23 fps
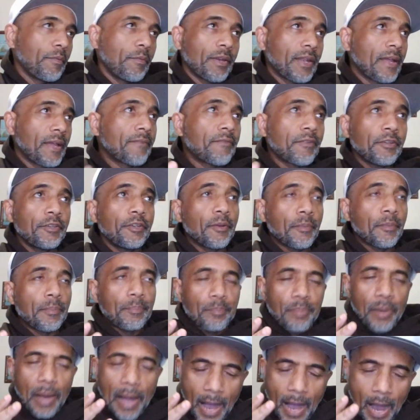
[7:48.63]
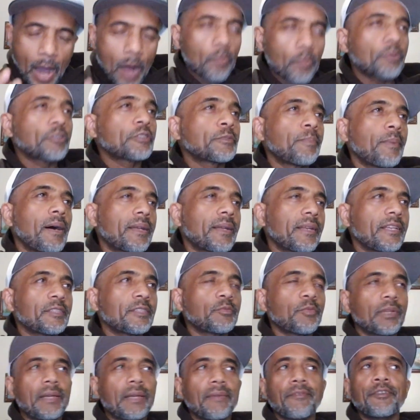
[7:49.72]
Whatever your power spot
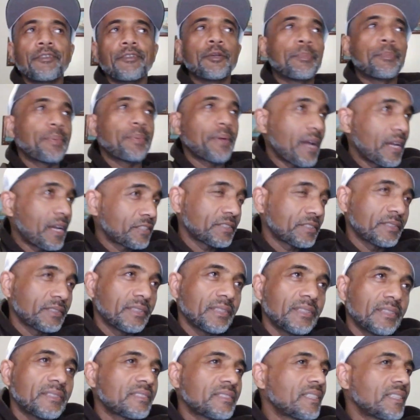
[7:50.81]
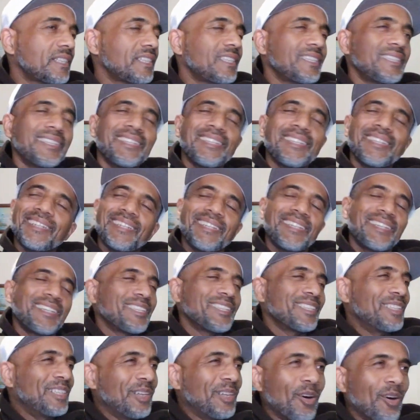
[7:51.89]
is, whatever your passion is,
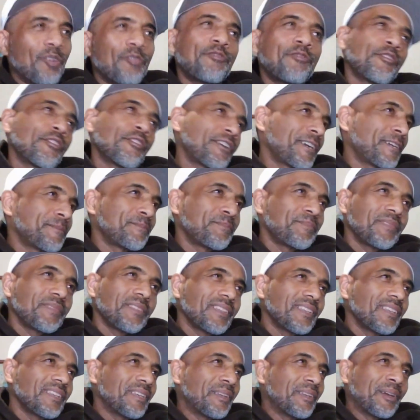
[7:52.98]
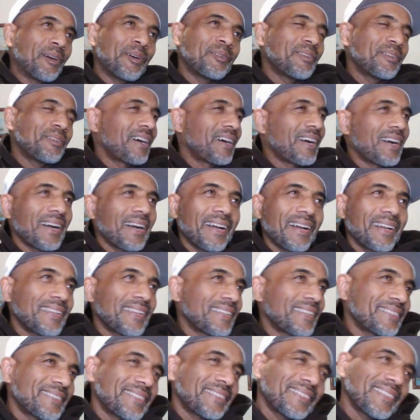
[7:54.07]
go for it. You know,
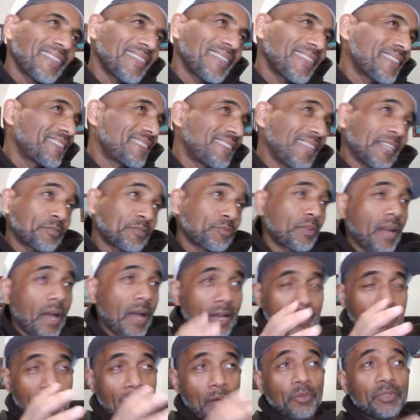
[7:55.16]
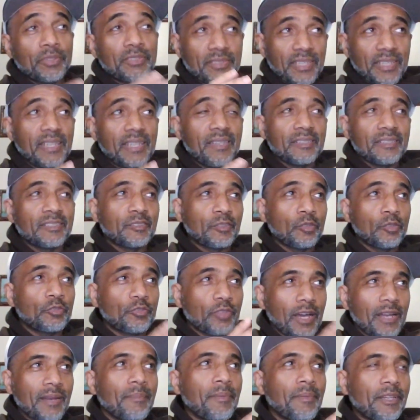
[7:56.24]
that's what I would say. This though,
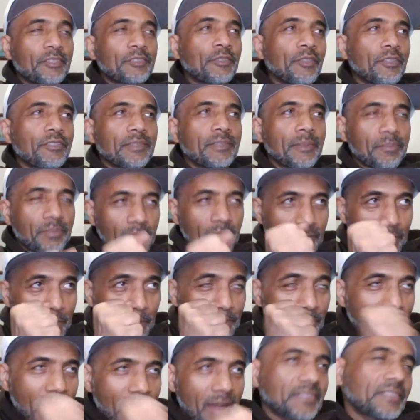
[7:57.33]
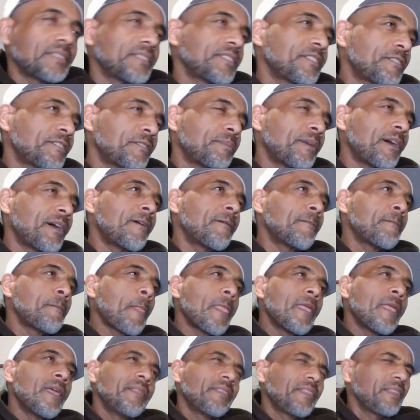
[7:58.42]
try to make sure it's something you're passionate about,
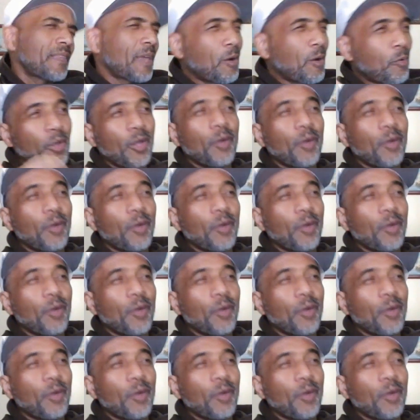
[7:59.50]
and that